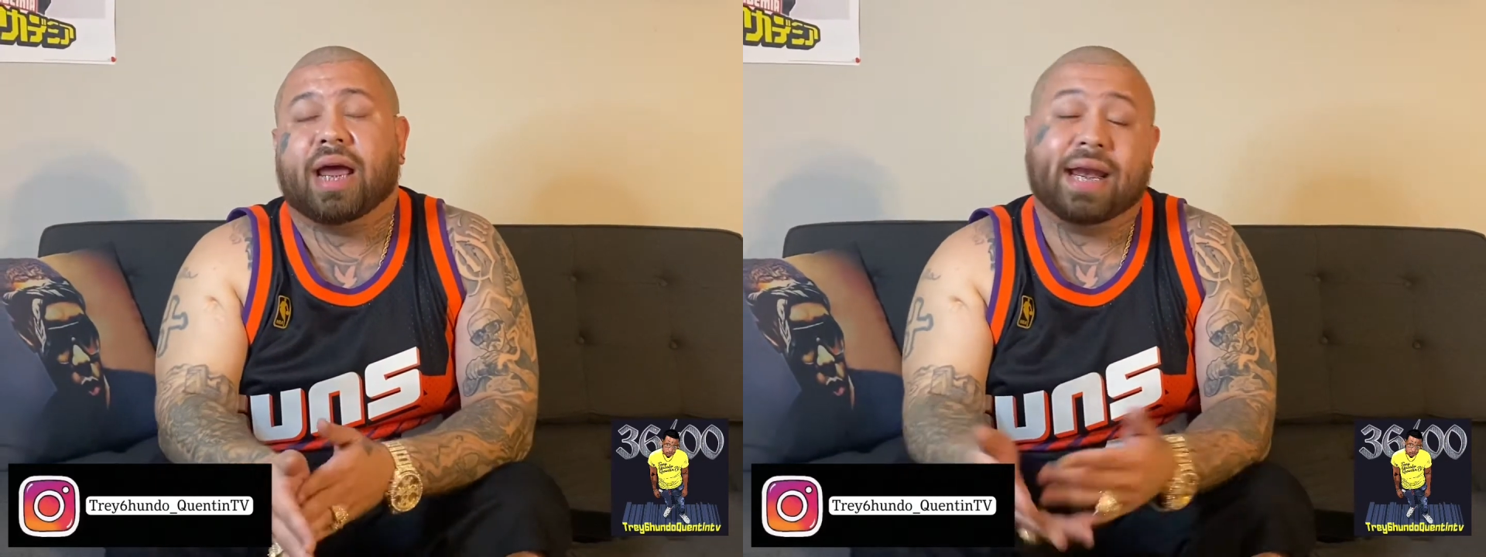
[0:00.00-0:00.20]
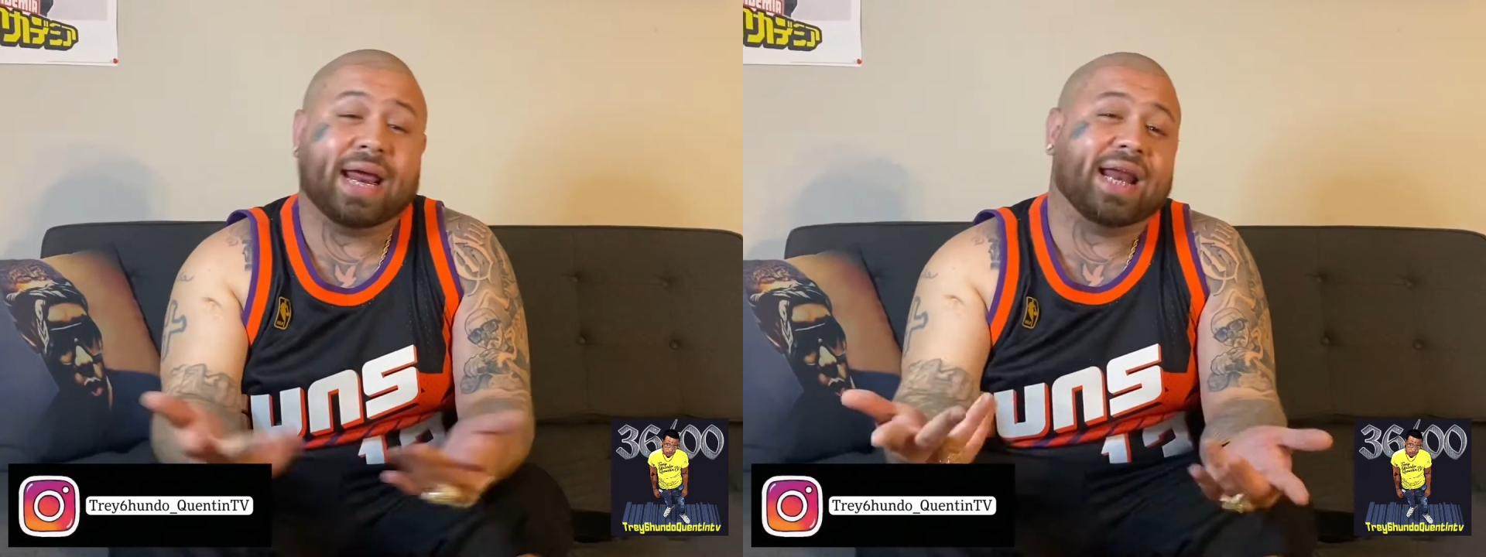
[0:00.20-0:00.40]

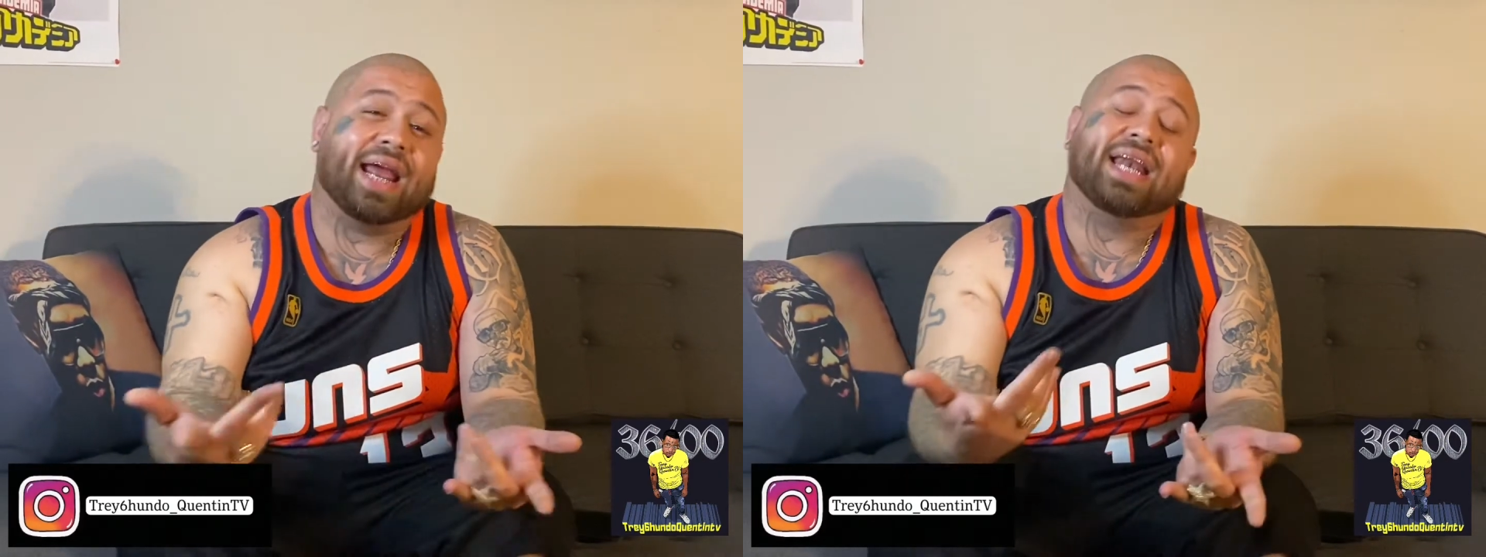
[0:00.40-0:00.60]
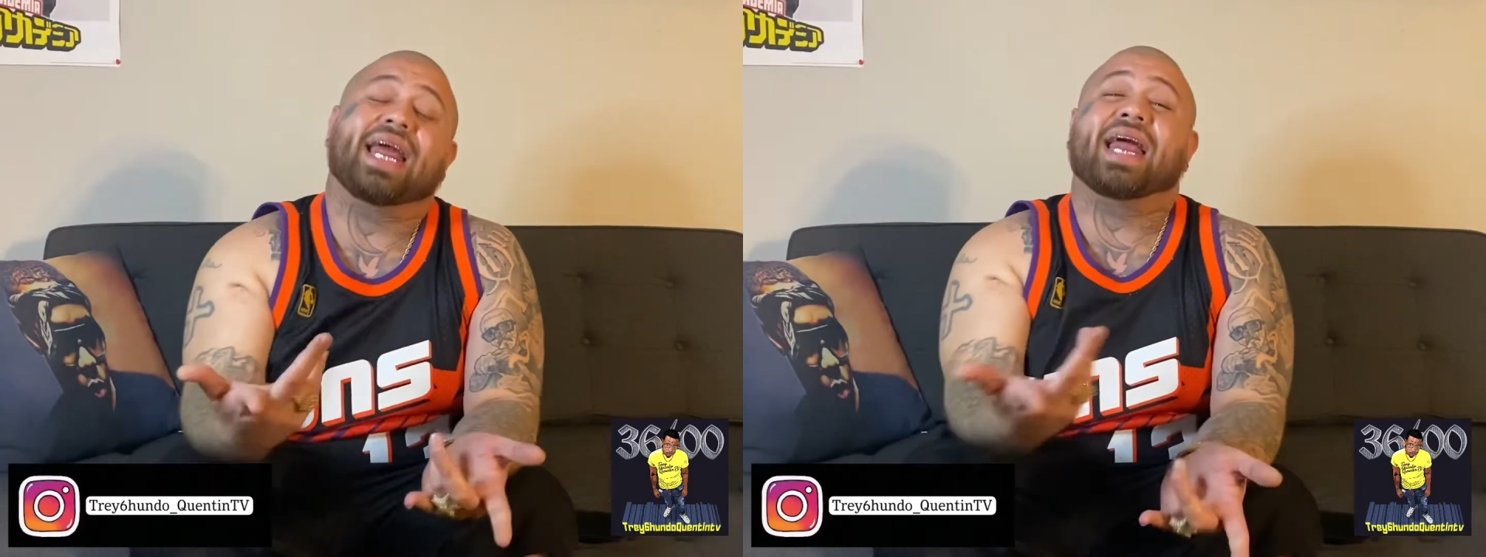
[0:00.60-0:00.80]
And
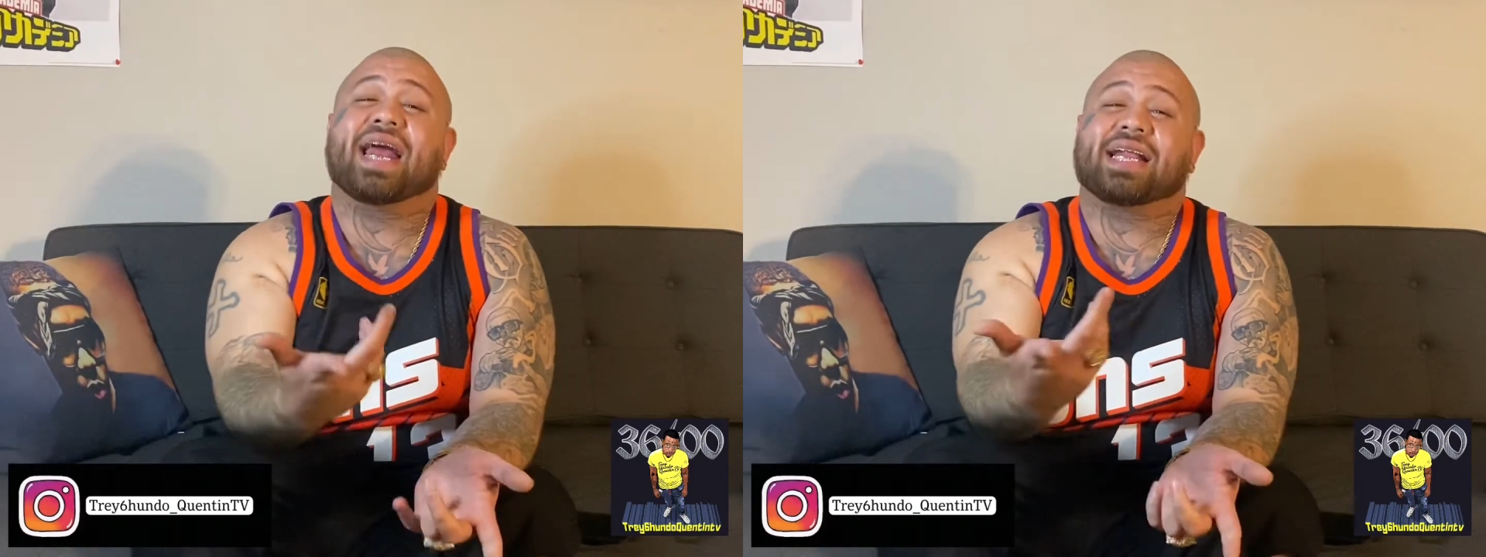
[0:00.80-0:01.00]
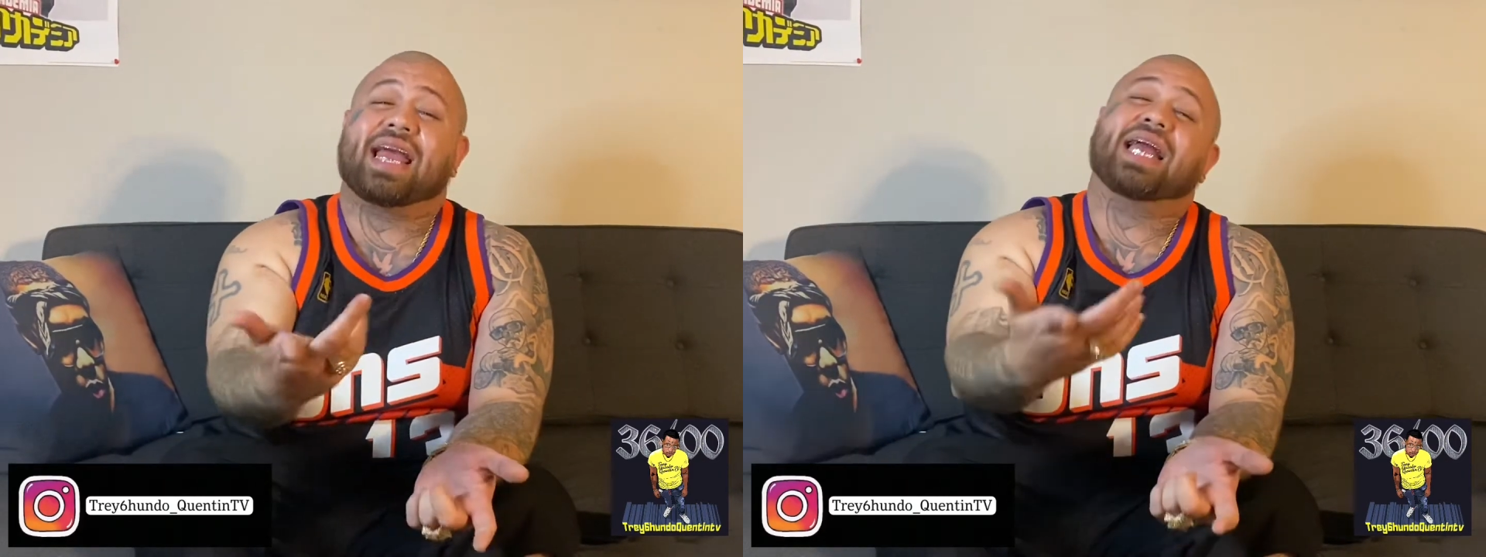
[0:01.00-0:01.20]
then
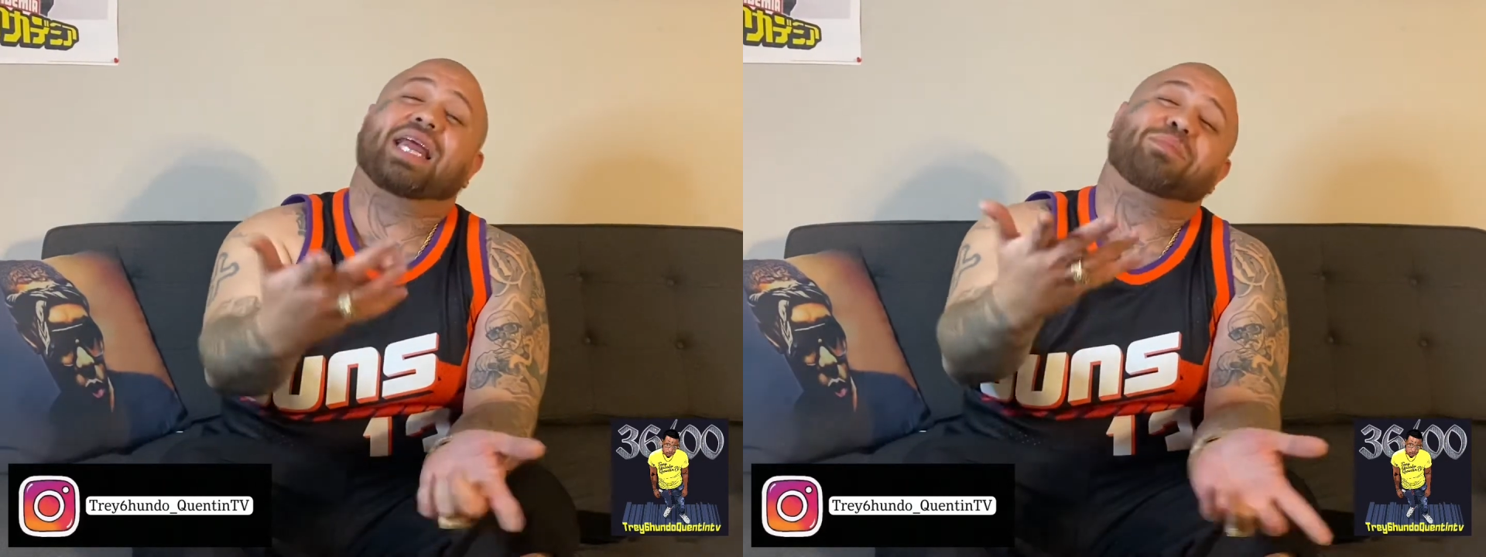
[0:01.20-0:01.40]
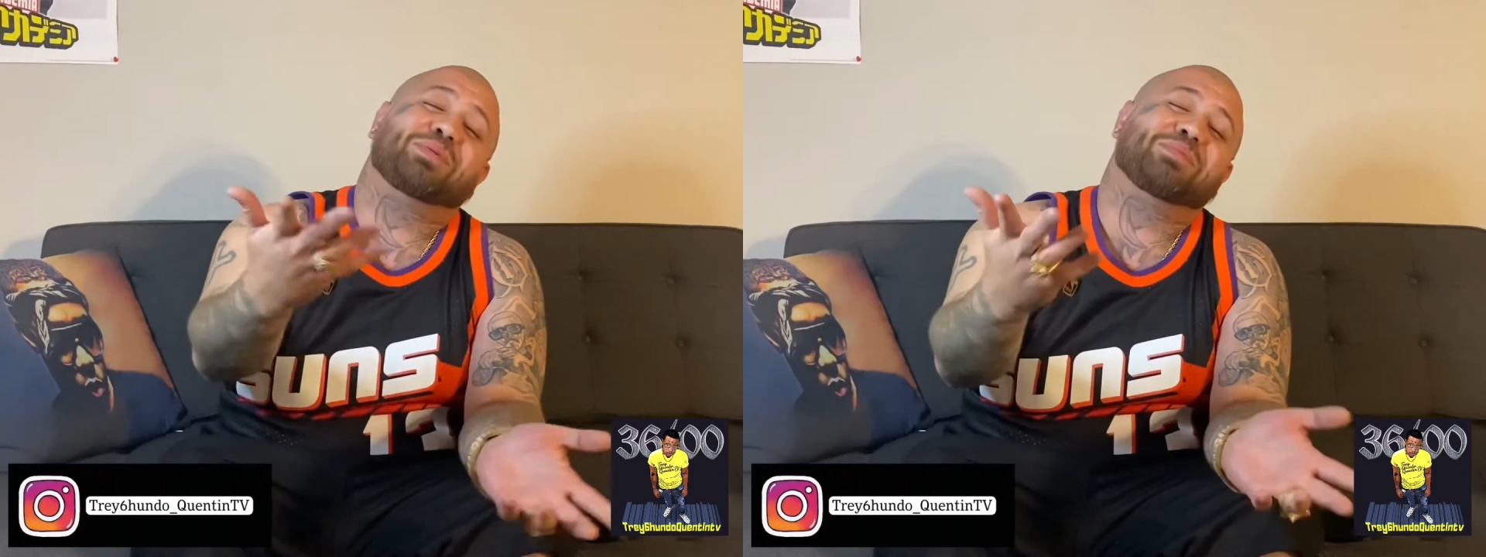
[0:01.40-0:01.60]
at that,
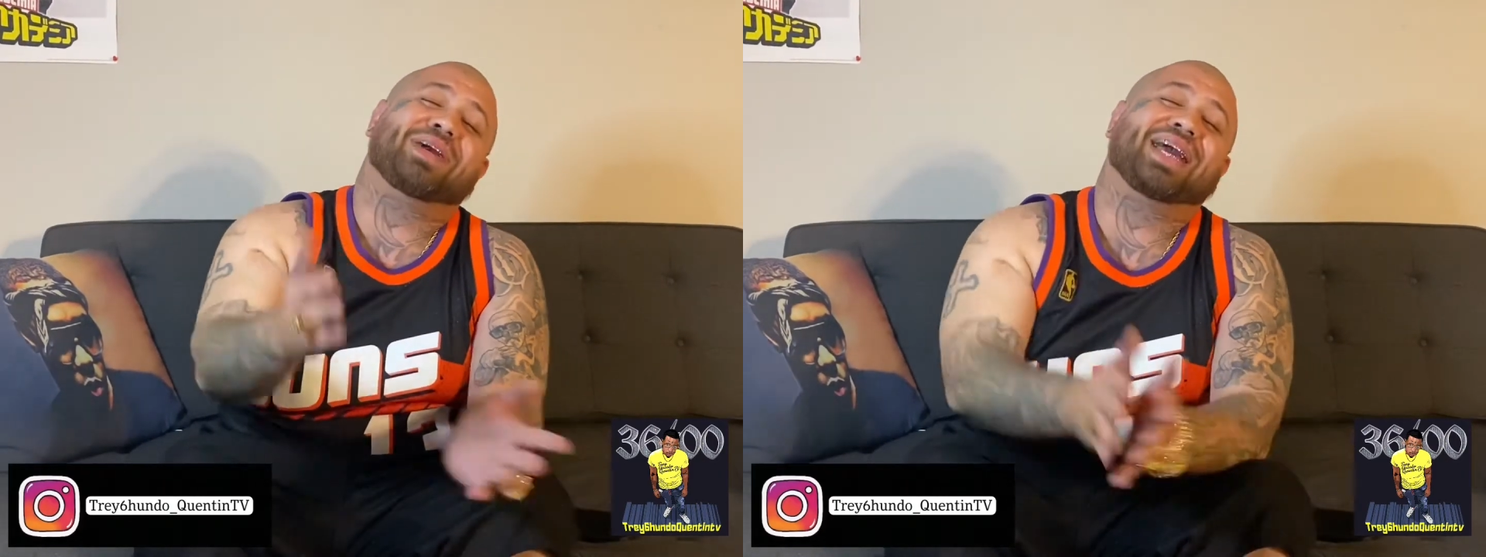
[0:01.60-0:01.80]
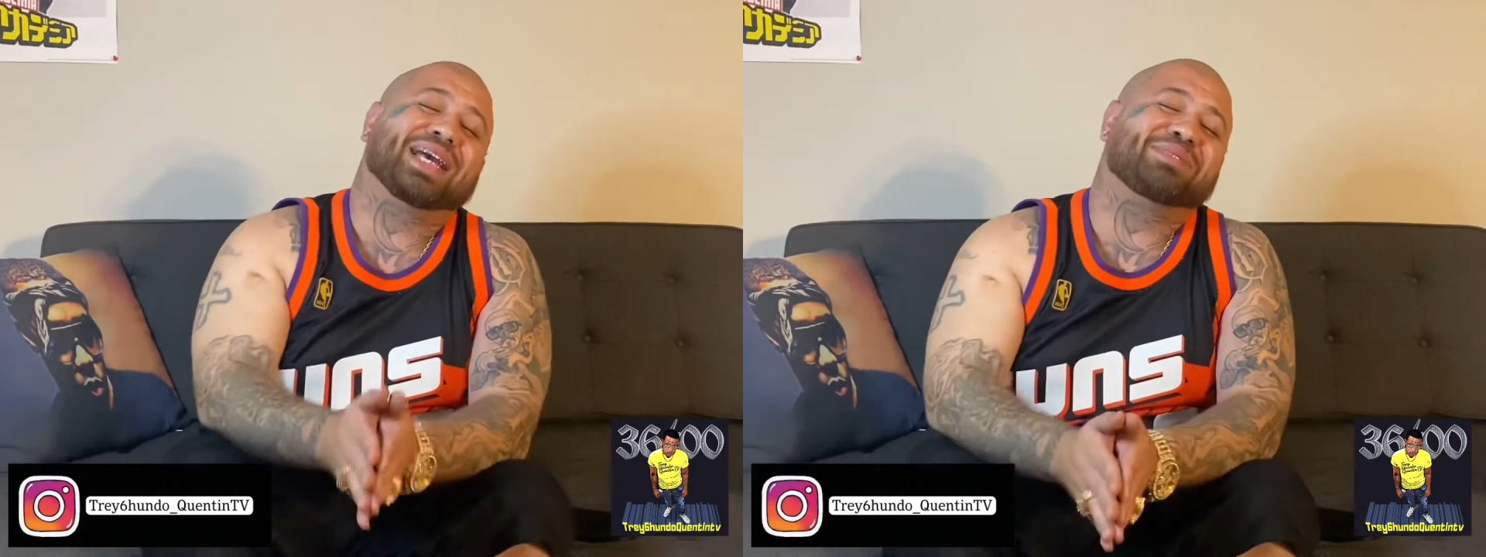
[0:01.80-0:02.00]
they put me
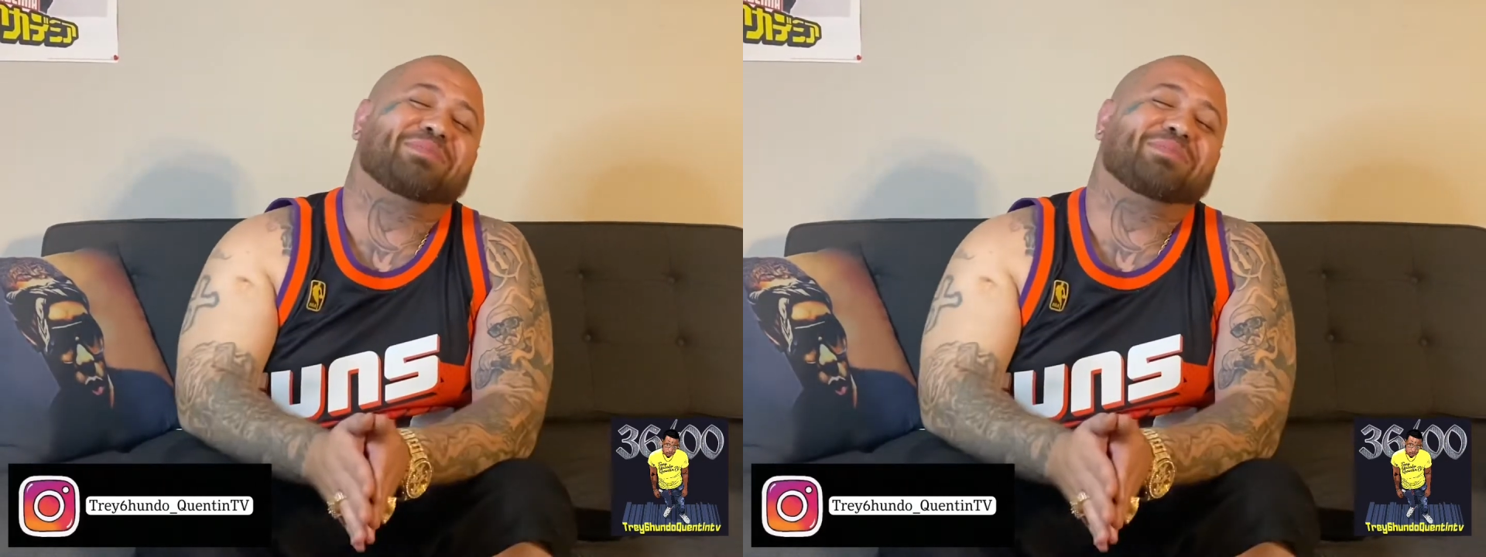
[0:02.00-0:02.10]
against